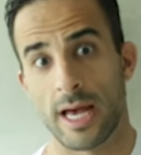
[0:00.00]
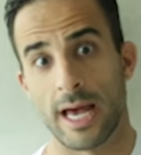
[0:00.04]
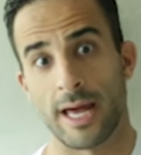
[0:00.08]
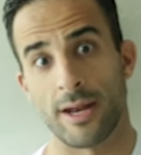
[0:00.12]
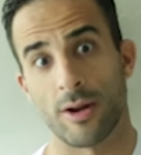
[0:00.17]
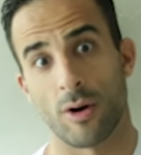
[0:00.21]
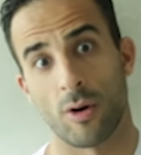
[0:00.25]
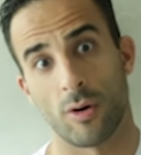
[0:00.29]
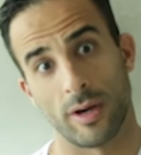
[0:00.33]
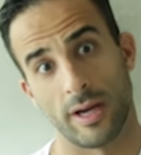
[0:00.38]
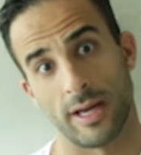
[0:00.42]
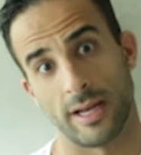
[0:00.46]

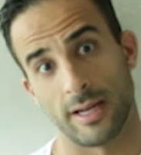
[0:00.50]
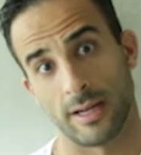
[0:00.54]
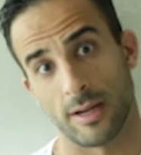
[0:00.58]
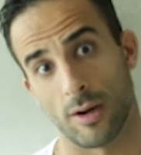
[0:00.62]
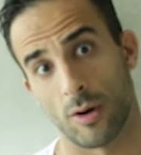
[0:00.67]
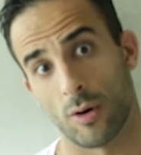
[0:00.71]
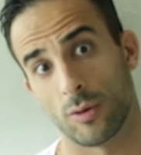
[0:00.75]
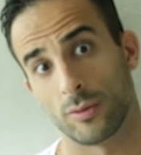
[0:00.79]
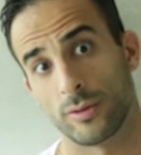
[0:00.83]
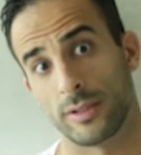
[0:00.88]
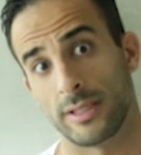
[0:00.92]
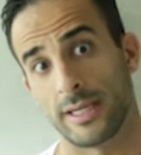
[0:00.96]
and
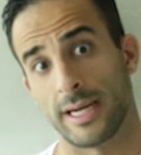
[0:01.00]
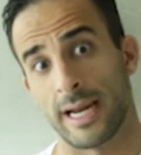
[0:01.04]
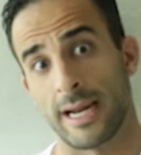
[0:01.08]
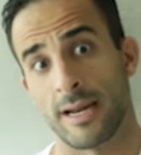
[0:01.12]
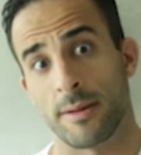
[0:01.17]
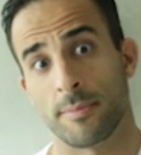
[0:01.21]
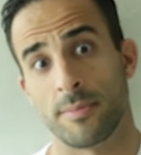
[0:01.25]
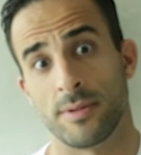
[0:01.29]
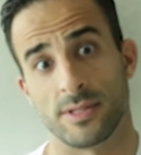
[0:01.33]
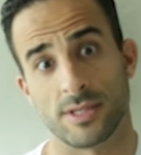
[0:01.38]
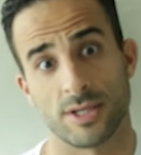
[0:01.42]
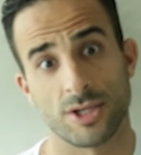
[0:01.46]
hold it in
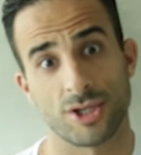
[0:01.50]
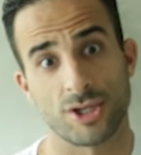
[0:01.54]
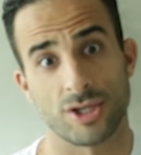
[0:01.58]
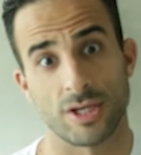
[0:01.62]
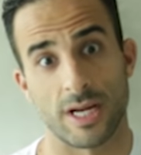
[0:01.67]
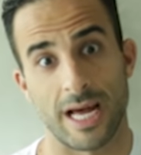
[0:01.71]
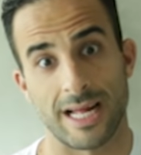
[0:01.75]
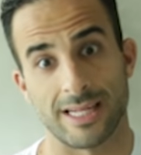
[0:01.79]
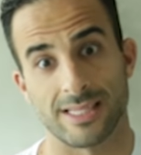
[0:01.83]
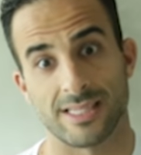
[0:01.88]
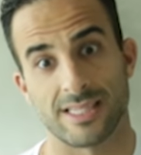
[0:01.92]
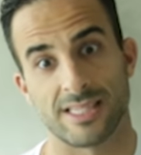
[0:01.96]
any
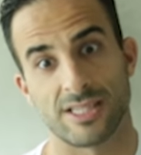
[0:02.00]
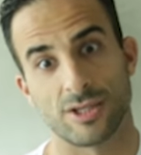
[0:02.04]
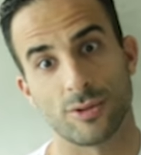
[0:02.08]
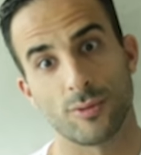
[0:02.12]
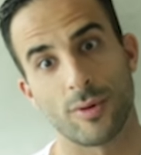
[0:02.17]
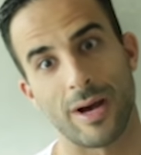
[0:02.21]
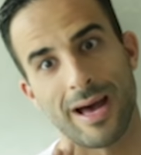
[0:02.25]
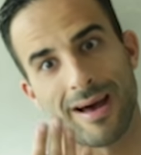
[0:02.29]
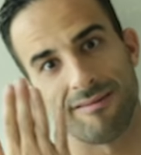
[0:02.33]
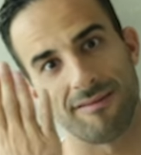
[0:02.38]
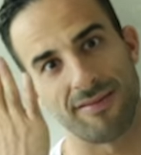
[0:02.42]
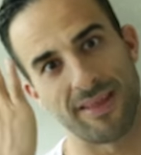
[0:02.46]
position, and
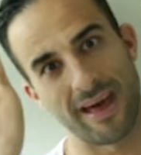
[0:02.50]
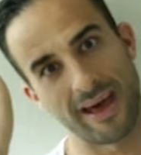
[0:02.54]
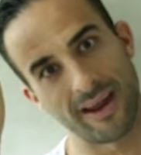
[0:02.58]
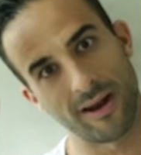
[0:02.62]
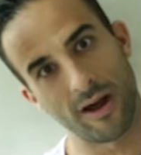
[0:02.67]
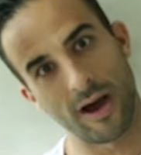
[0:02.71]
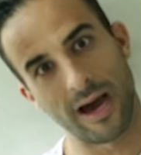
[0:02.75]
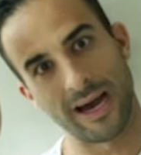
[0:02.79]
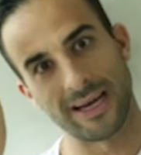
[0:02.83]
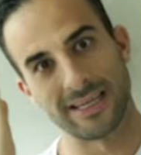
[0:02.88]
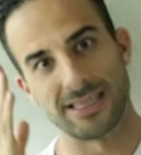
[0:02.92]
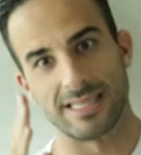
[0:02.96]
still have
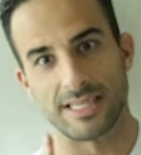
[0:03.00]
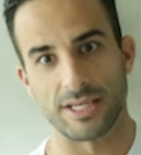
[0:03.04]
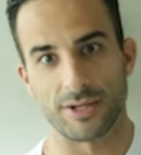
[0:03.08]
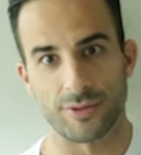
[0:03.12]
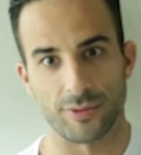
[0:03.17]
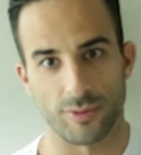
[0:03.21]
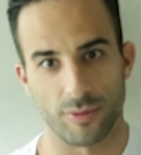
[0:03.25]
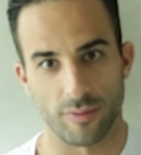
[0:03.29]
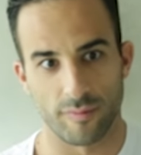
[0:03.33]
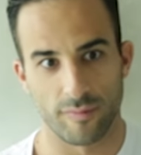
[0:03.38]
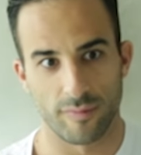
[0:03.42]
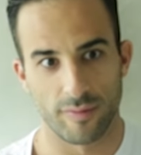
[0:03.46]
that
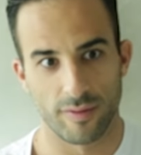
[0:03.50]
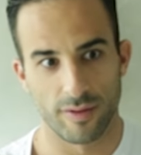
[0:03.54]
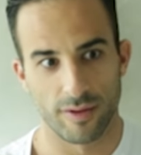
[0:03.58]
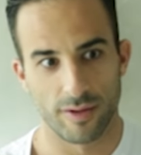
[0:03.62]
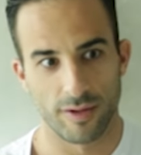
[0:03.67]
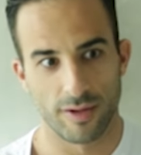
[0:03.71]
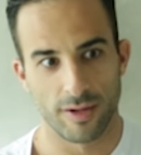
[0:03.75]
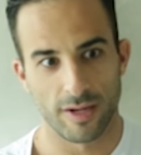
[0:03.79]
idea of